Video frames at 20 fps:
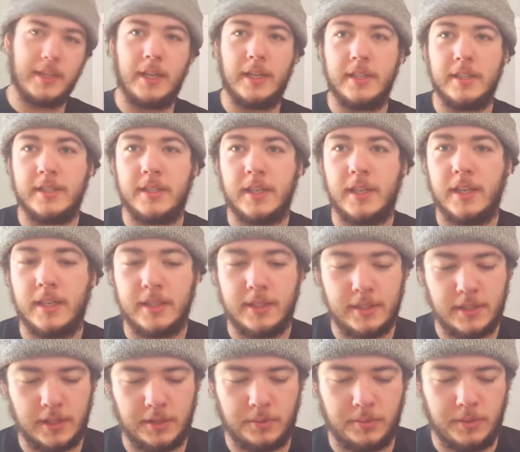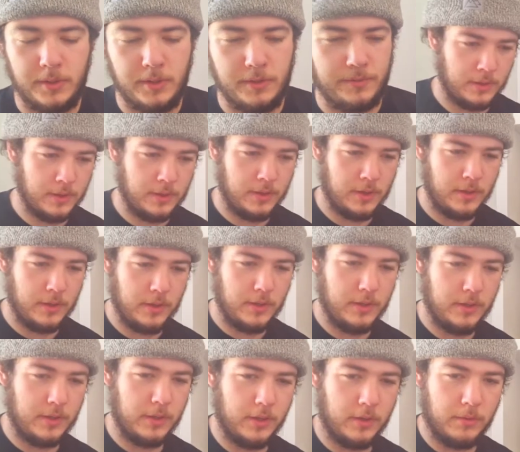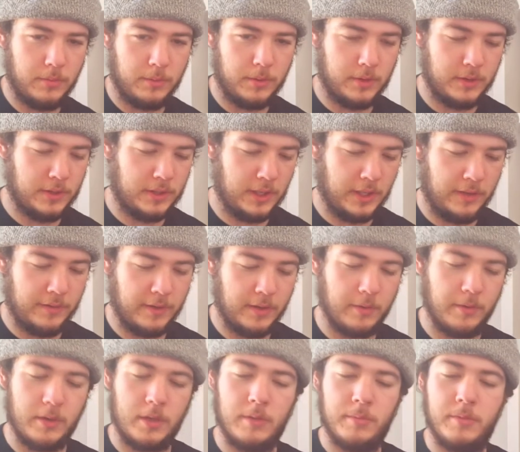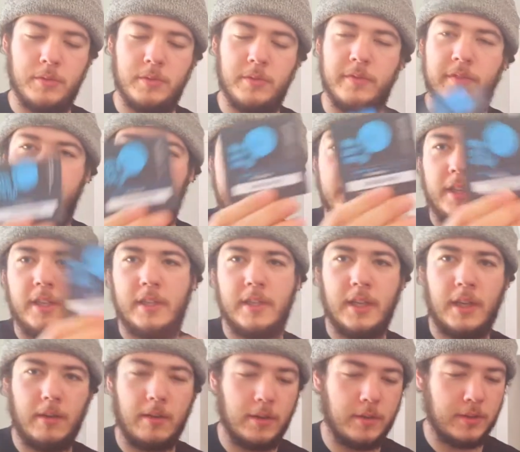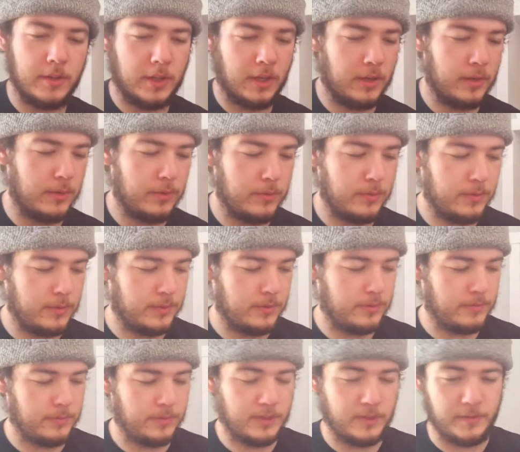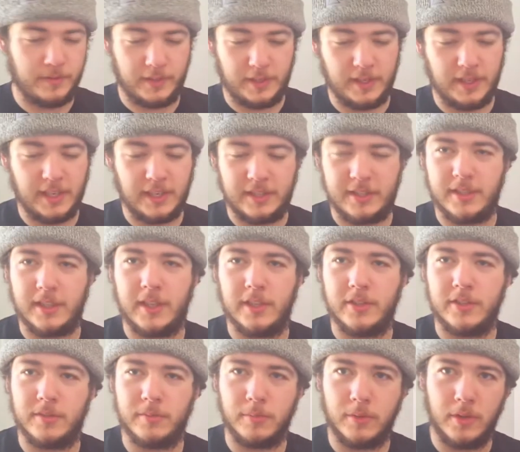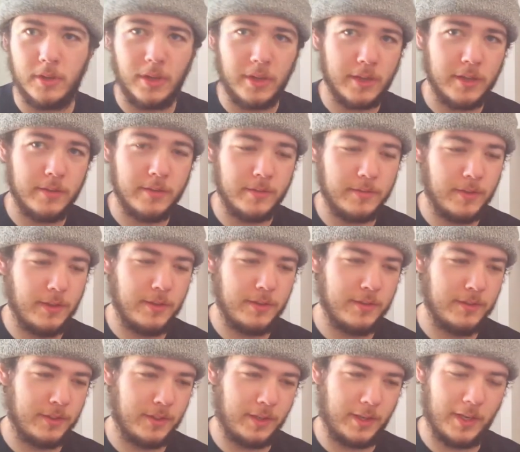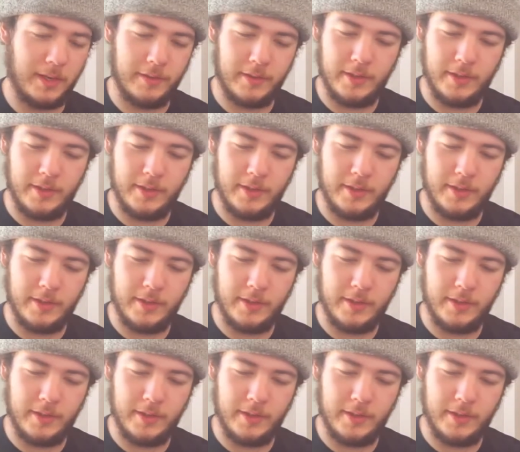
inside, shall we? So pull the sleeve out, comes with a download code. So if you can catch that, it doesn't work, so you can have it.